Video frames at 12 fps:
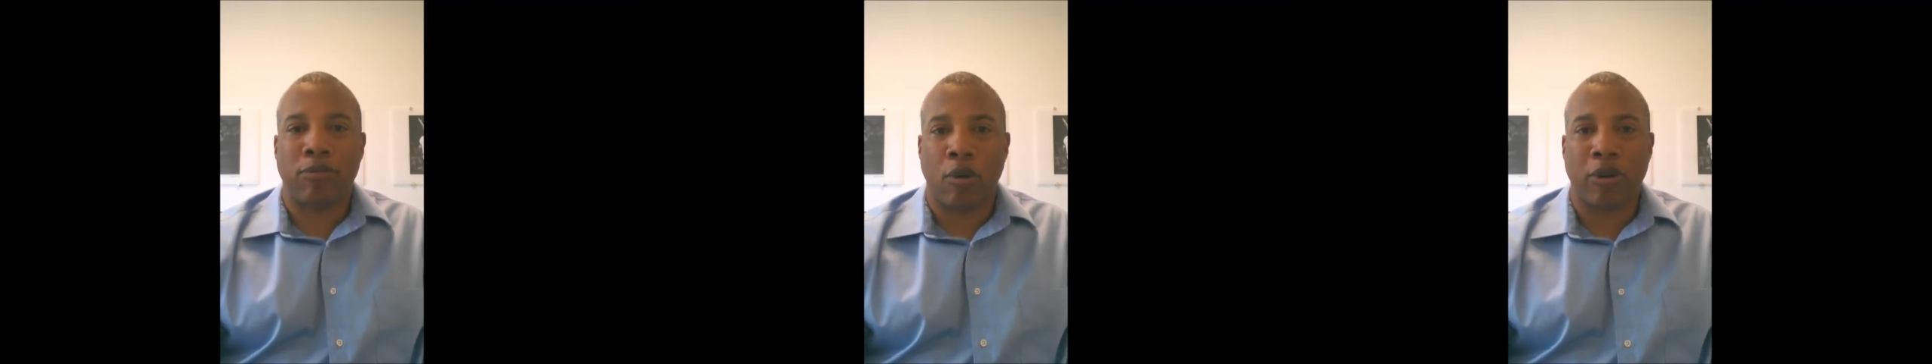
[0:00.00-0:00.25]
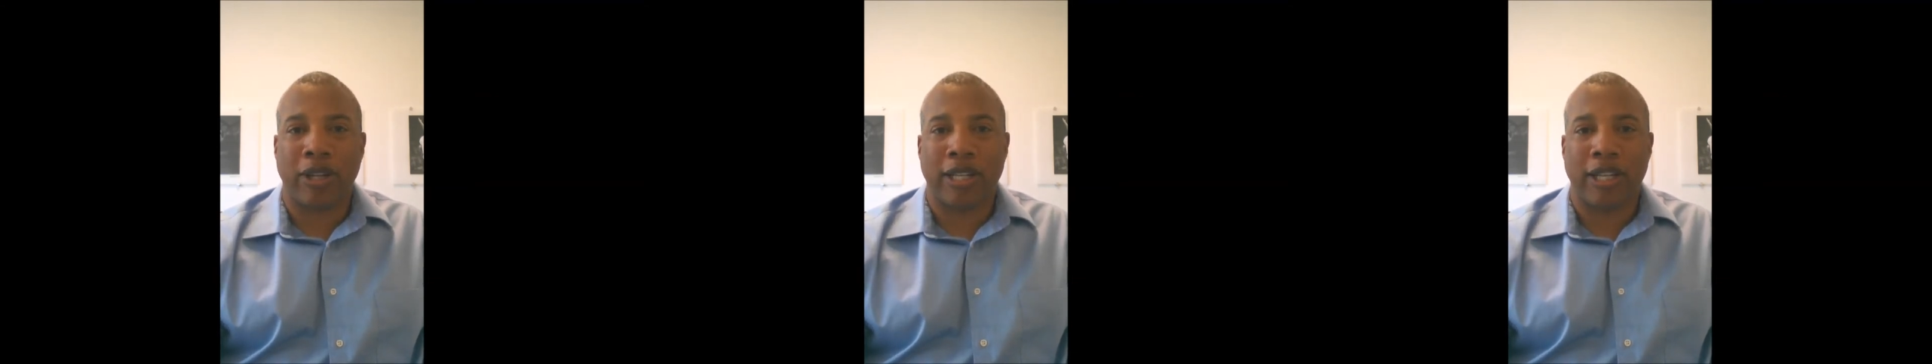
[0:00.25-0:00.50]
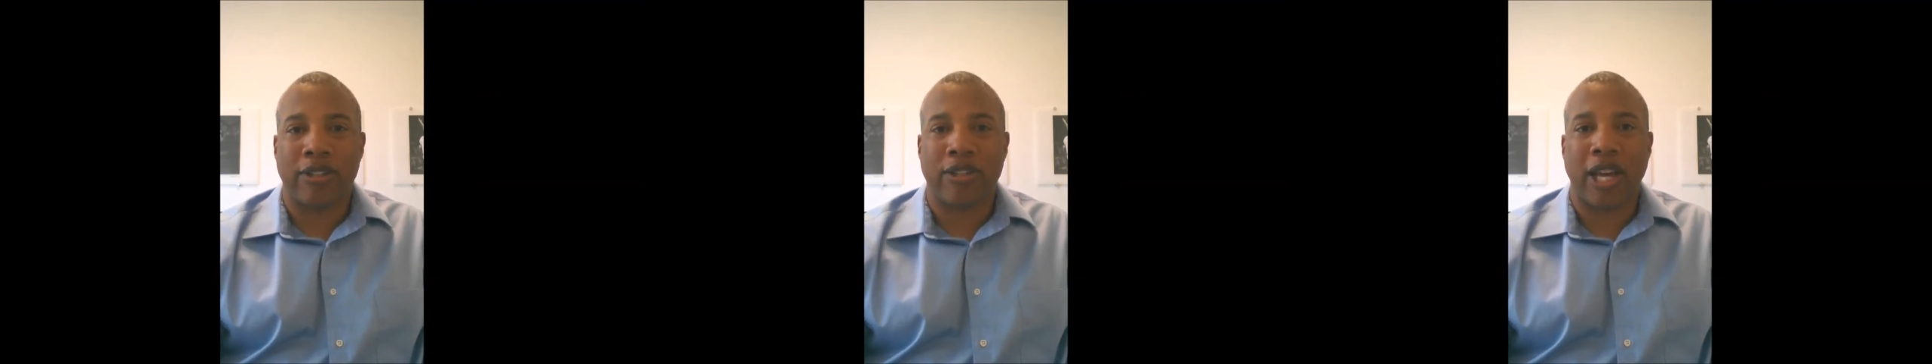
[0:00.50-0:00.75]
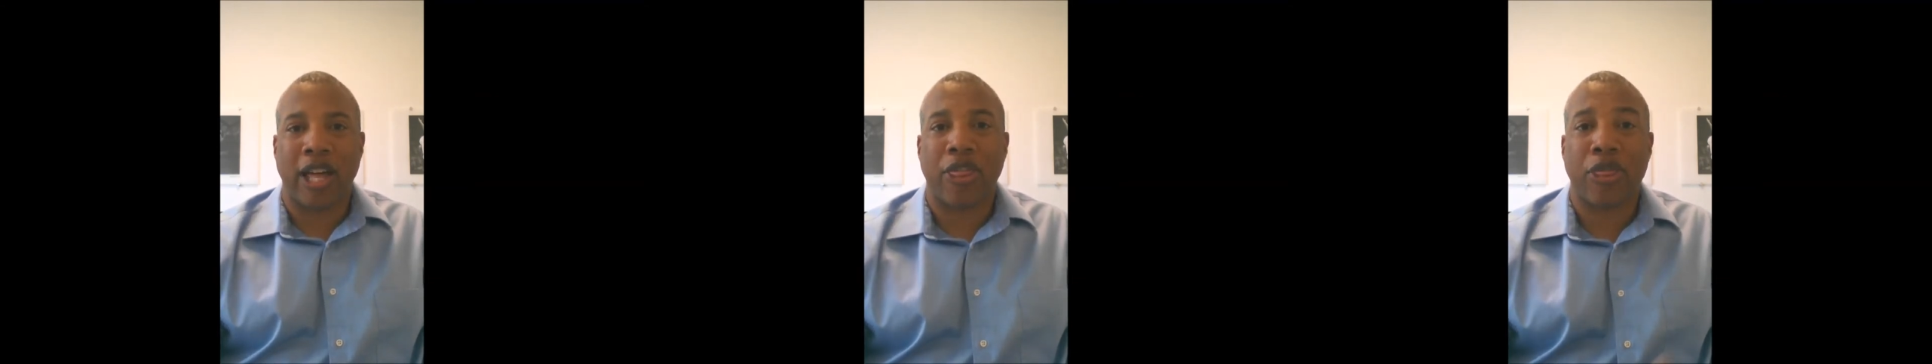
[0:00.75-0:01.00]
broken
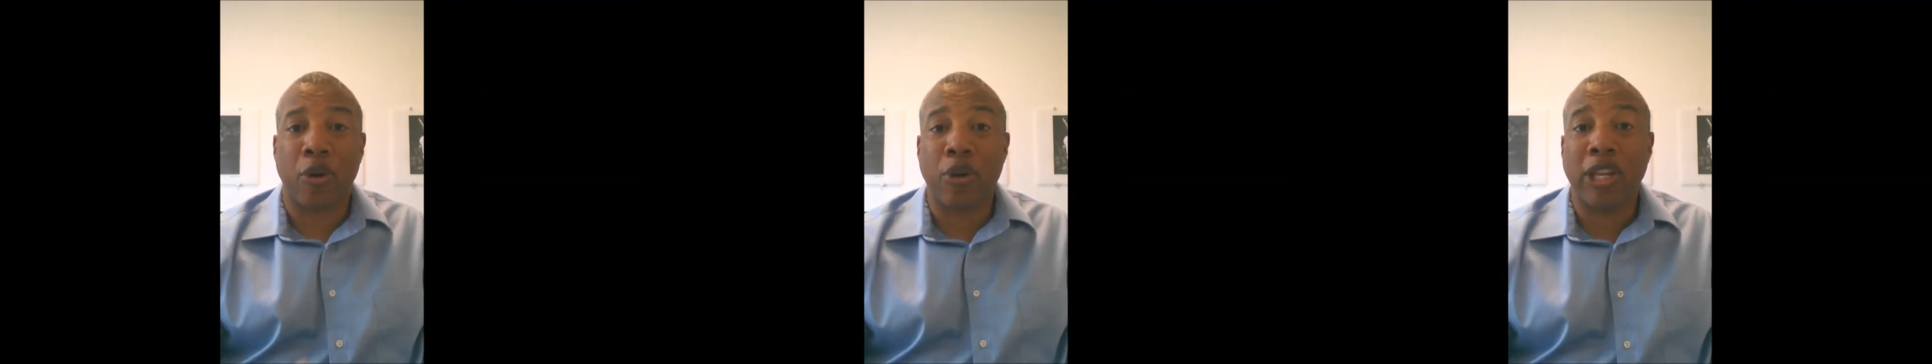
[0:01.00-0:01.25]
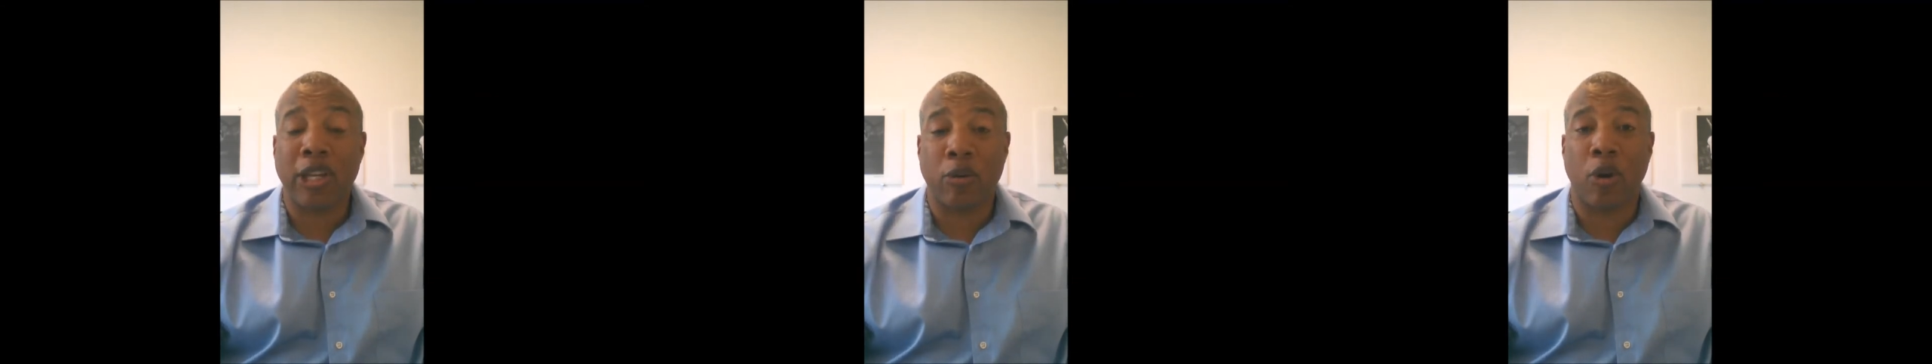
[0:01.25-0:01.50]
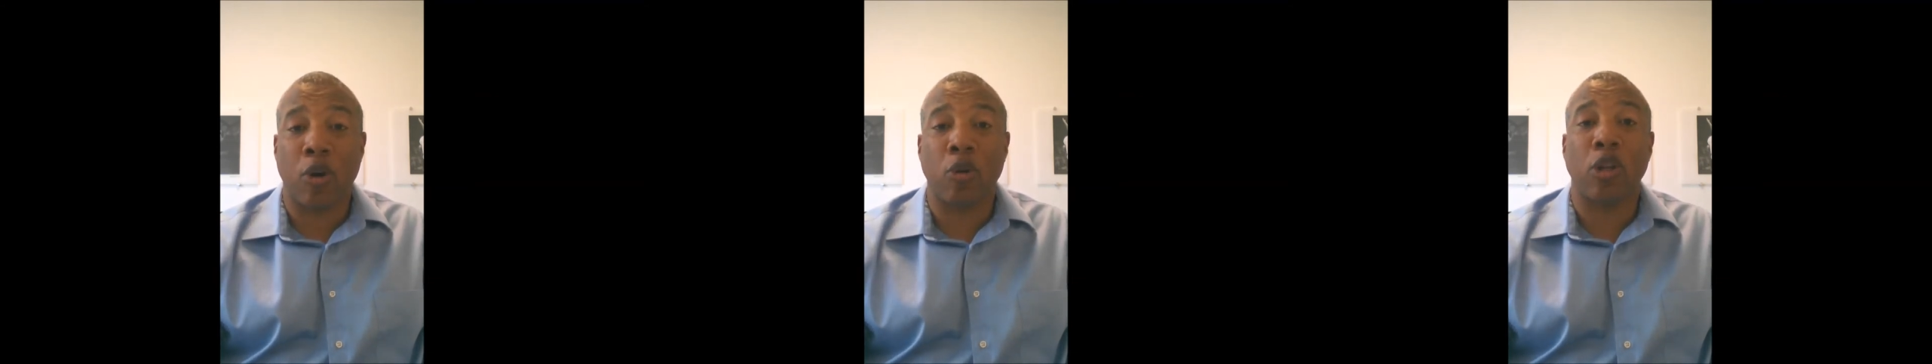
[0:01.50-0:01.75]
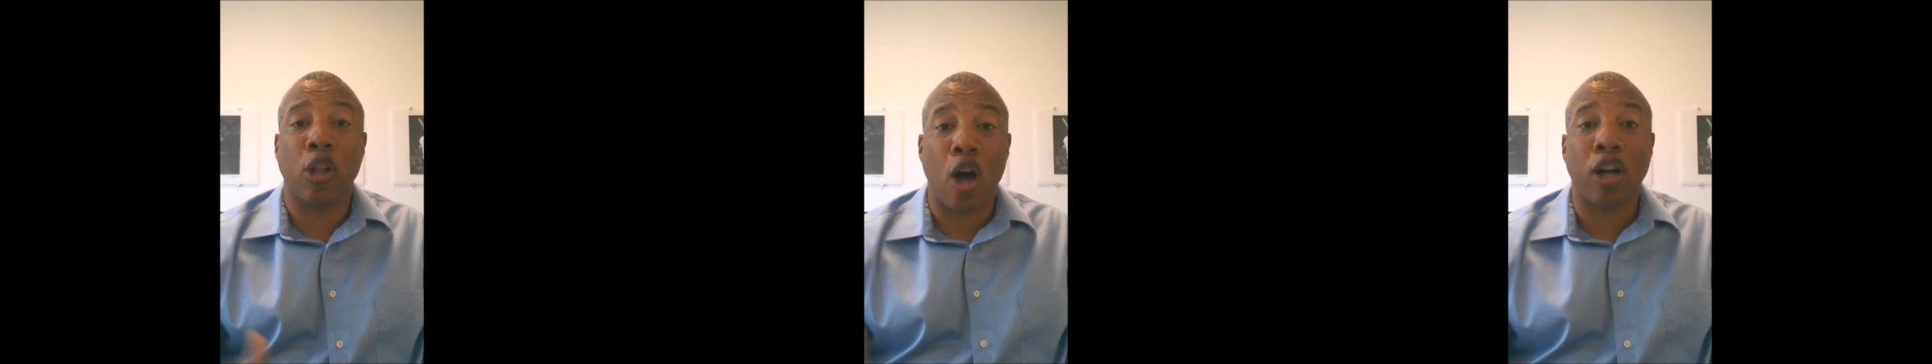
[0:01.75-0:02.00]
his
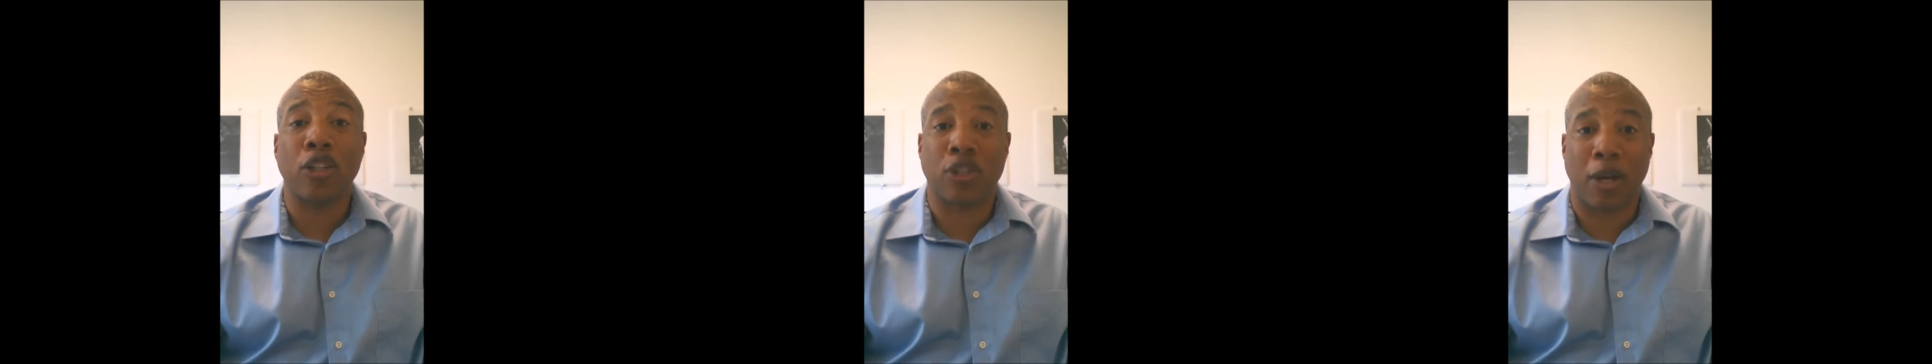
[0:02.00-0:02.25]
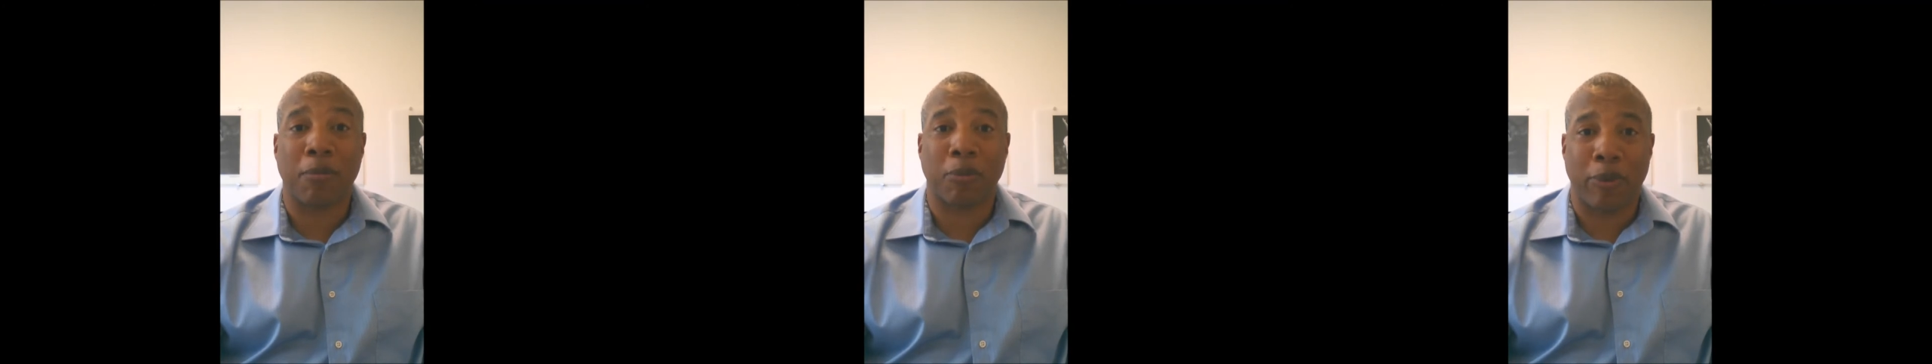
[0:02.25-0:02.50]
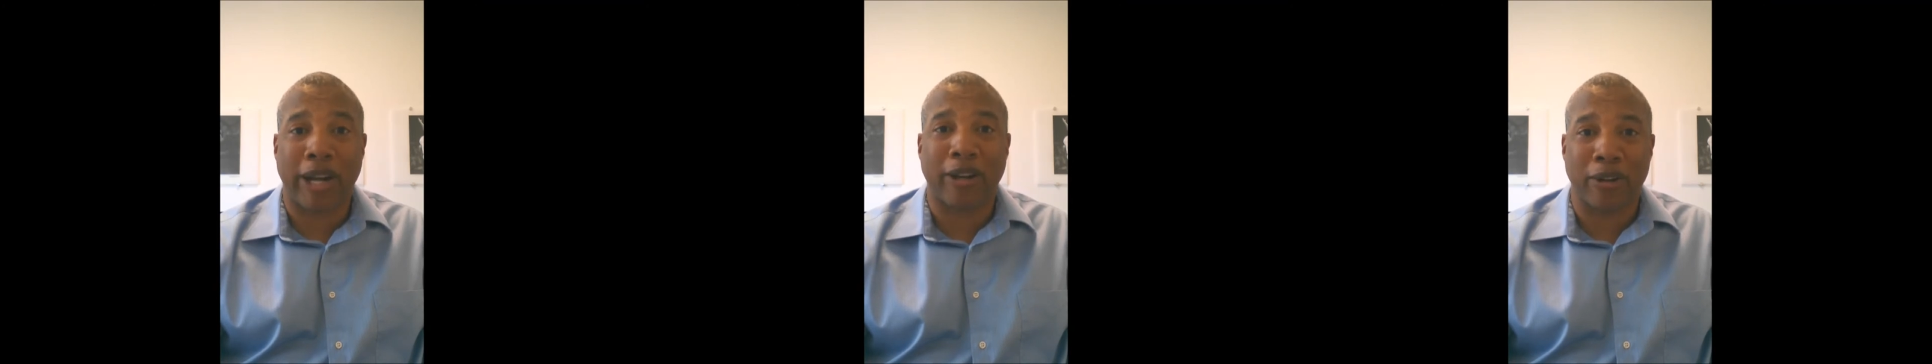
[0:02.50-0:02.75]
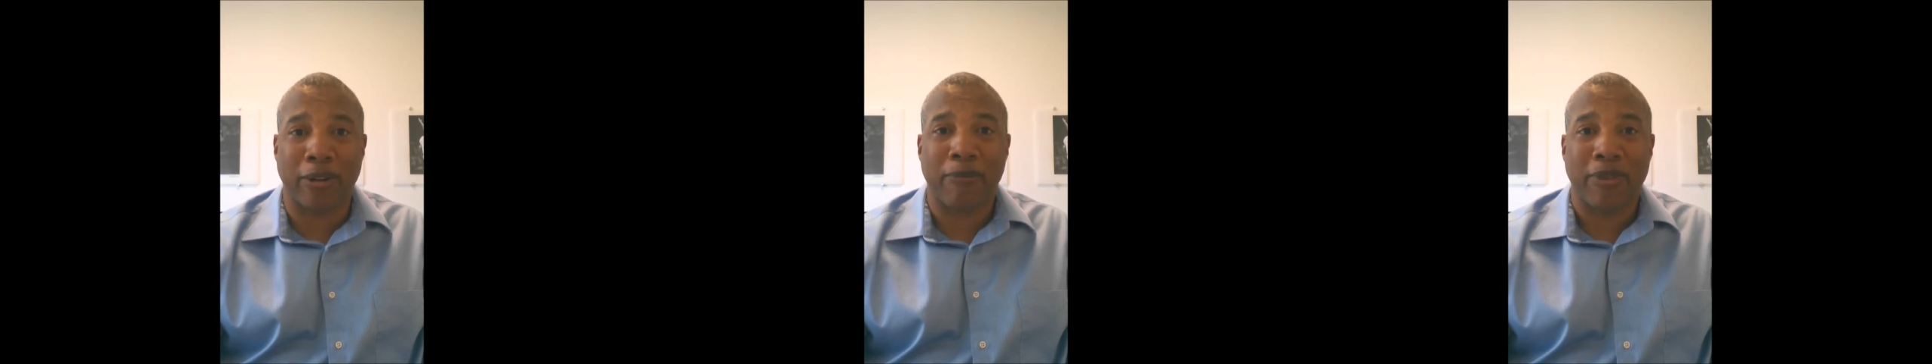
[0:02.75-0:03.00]
30-year-old long jump
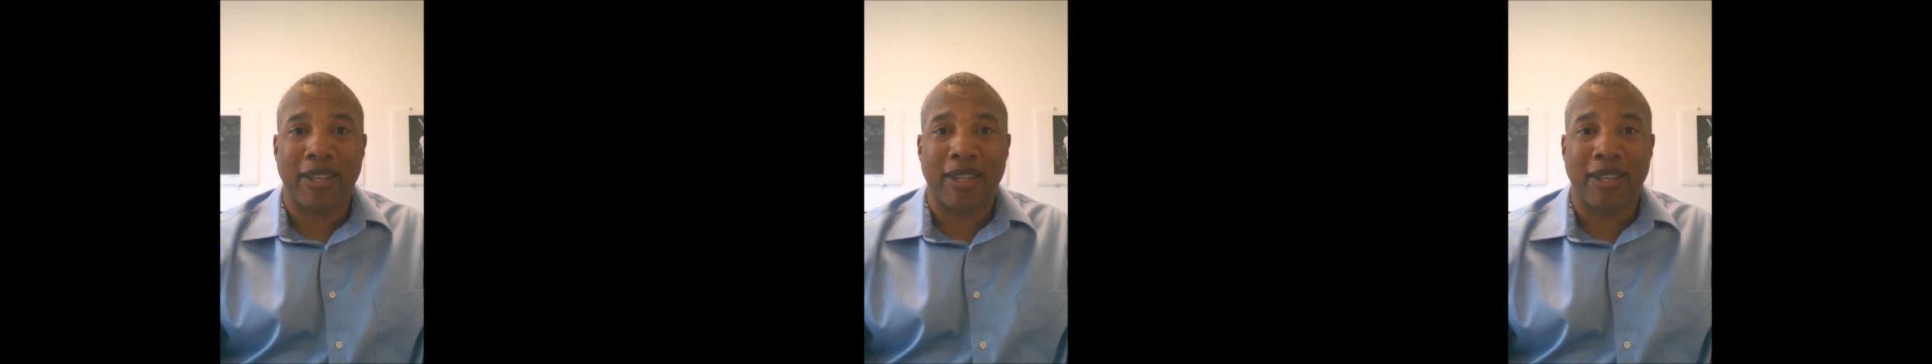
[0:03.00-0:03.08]
record.